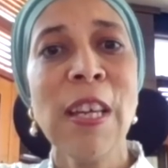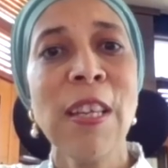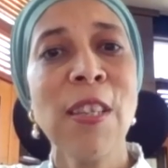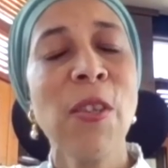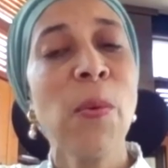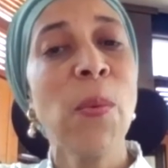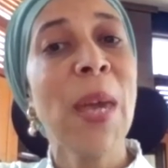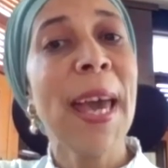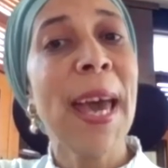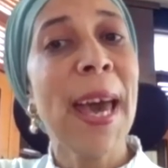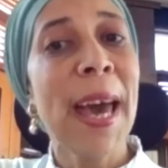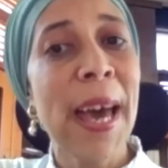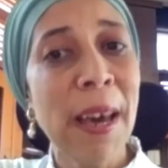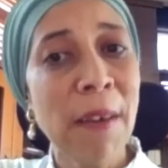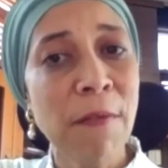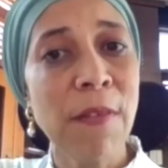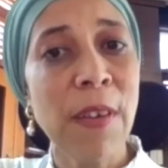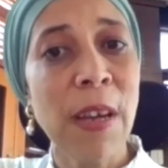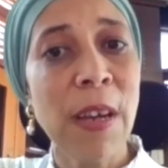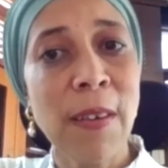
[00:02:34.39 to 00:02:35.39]
So we
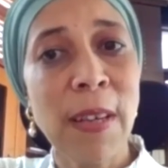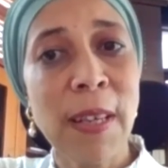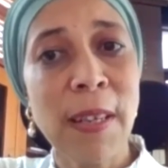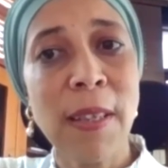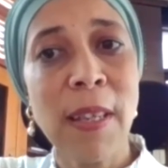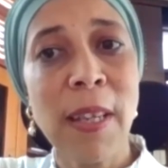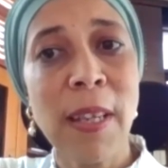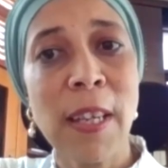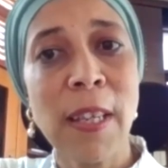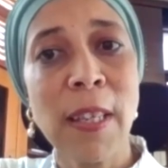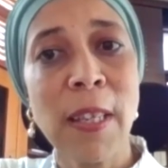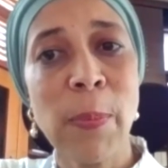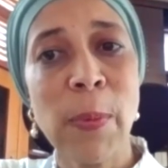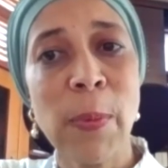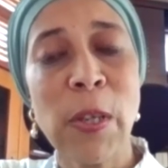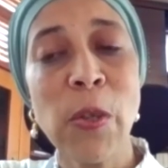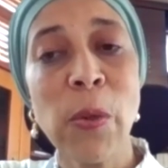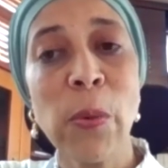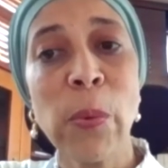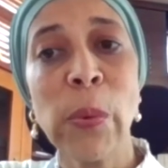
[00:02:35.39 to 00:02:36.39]
have various
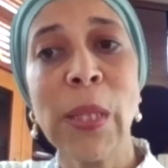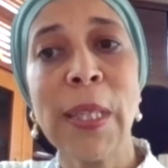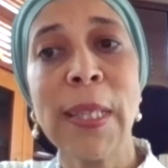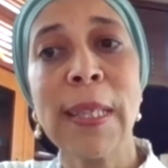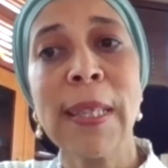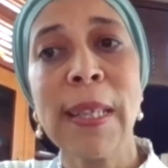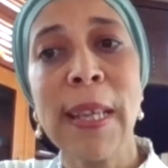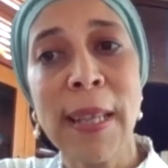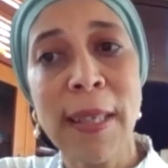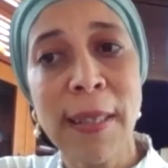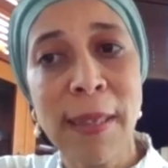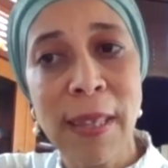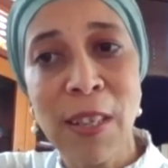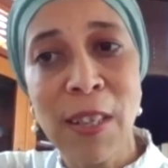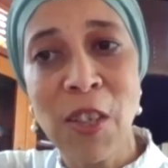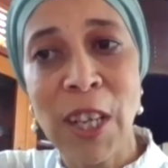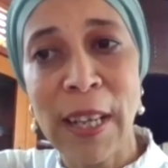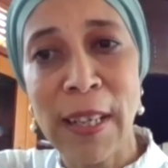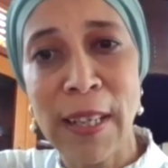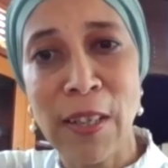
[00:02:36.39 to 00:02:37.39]
experts who will discuss the
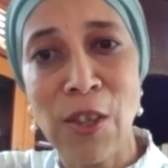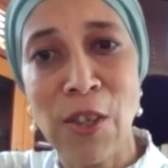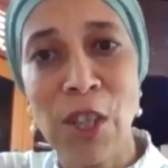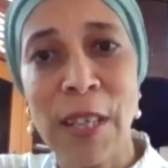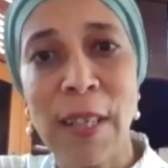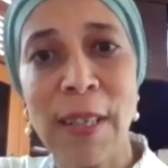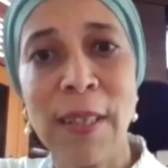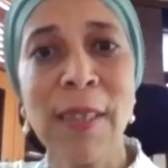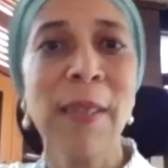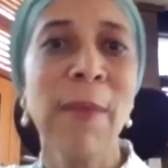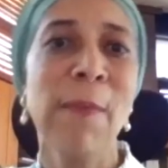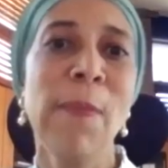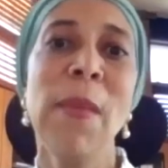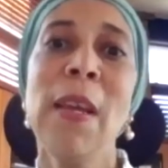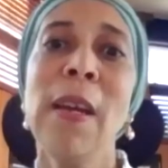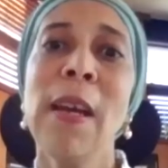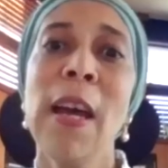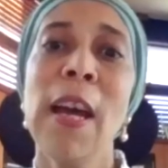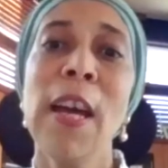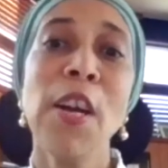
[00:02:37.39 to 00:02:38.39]
challenges
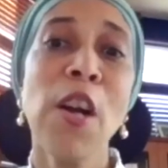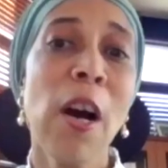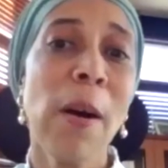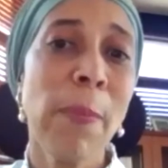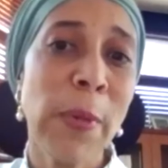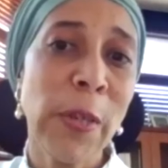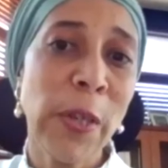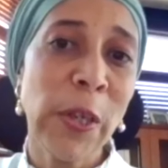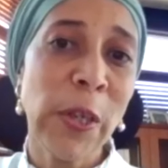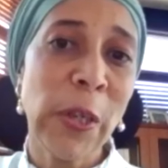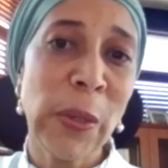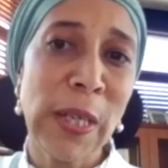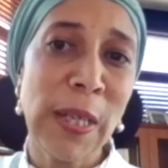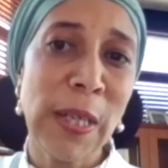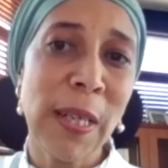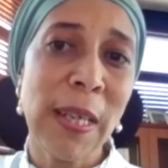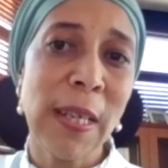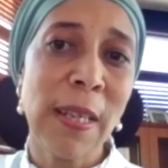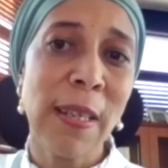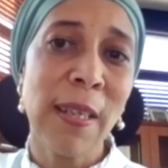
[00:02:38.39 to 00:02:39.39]
and
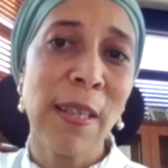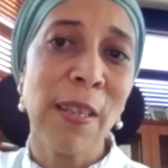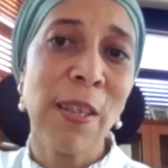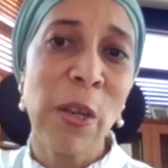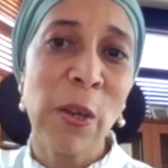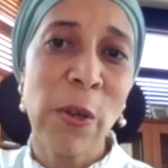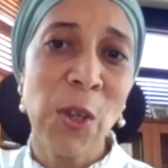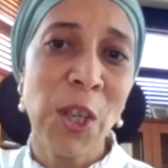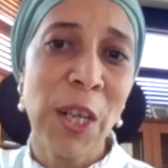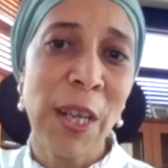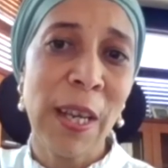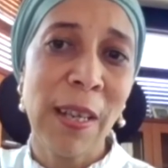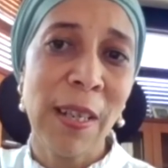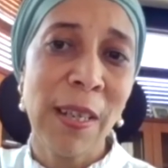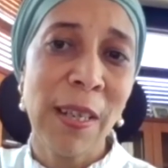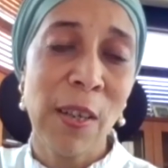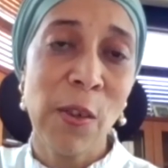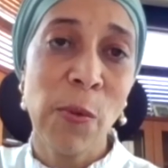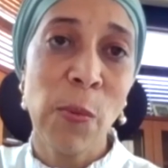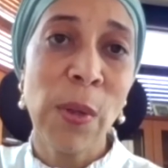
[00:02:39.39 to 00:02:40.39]
opportunities
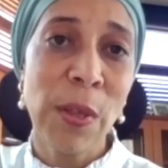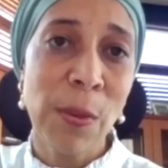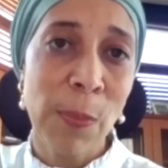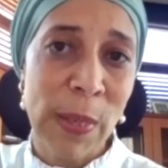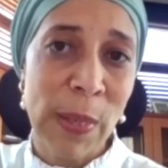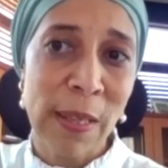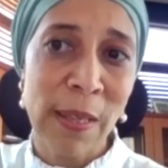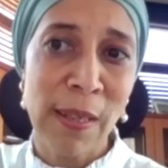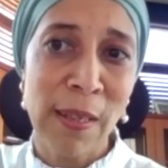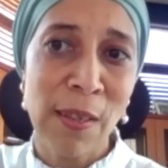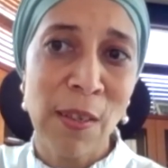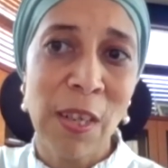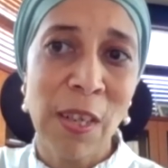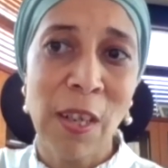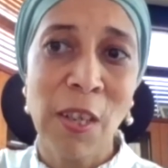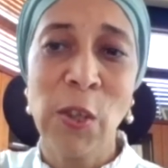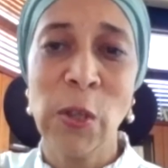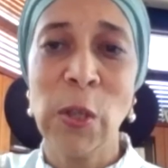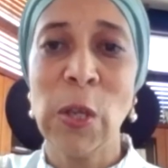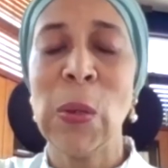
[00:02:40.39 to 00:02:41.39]
associated with business
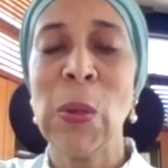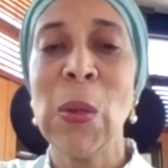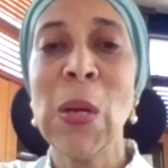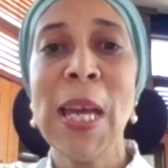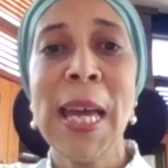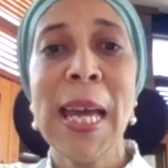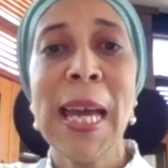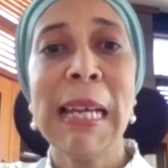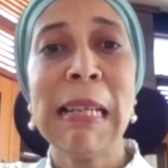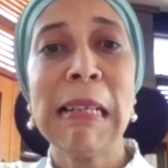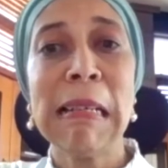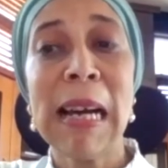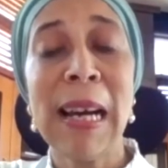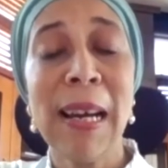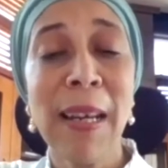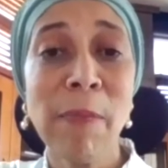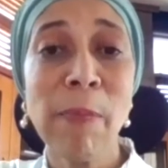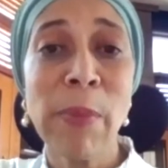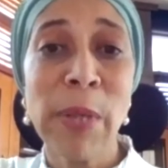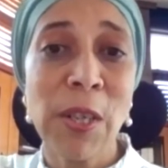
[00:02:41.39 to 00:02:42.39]
rescue. And
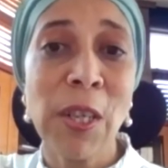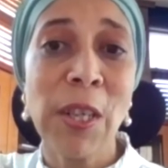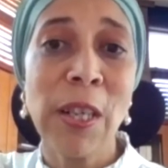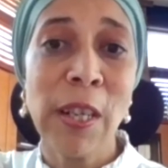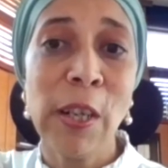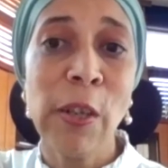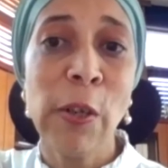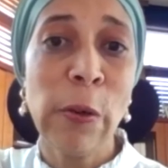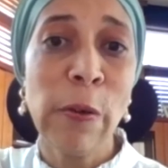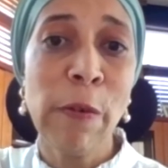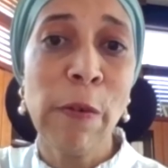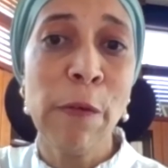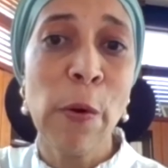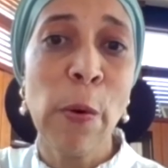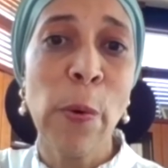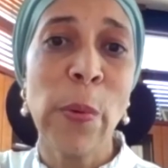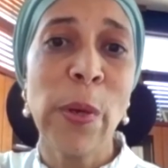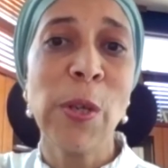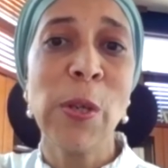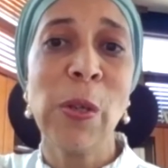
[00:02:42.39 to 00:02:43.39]
I in particular look
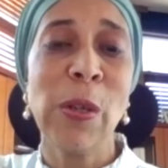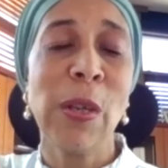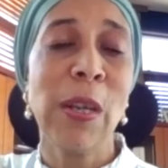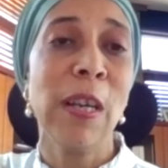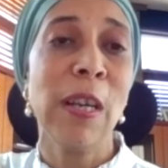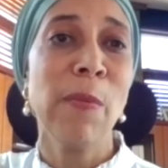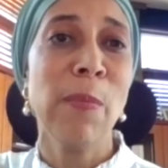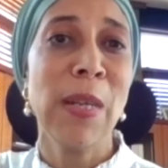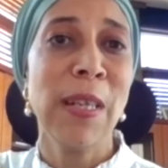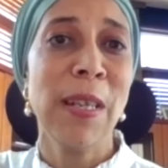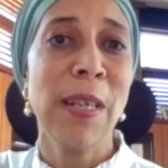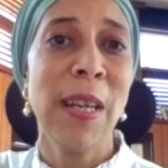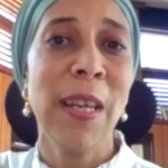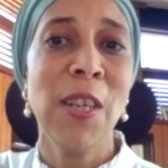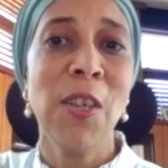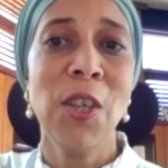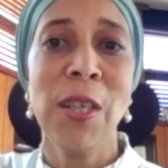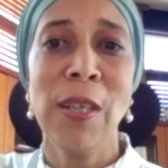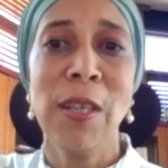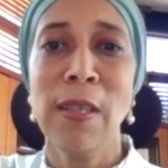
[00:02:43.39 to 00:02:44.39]
forward to the
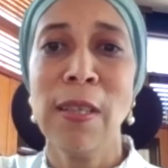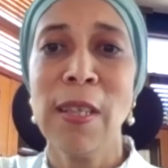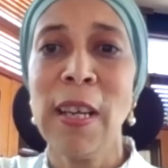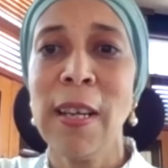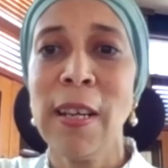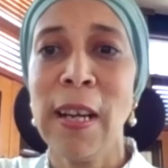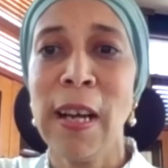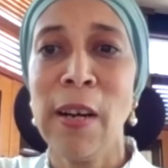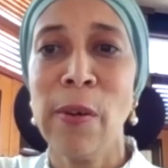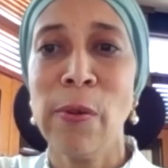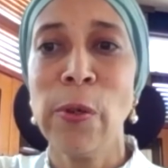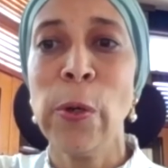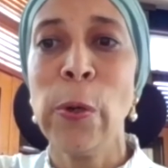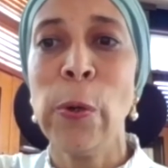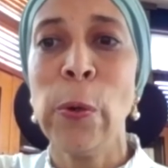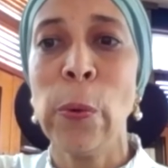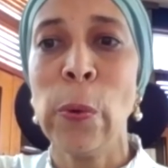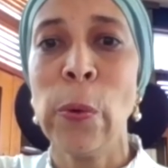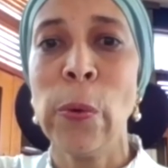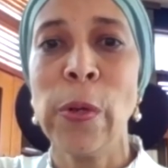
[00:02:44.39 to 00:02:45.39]
recommendations around
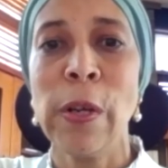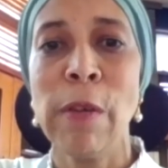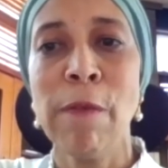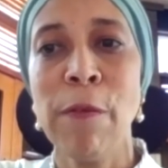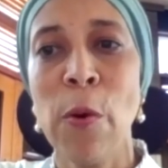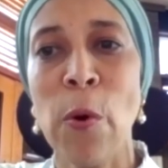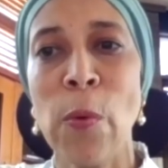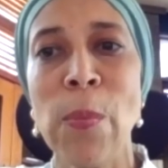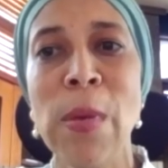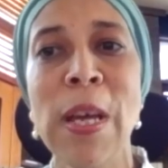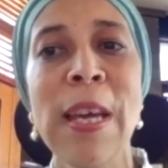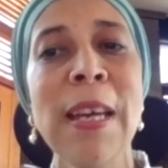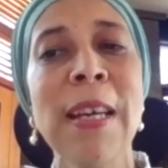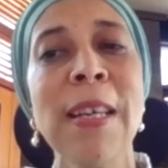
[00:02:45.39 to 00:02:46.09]
law reform.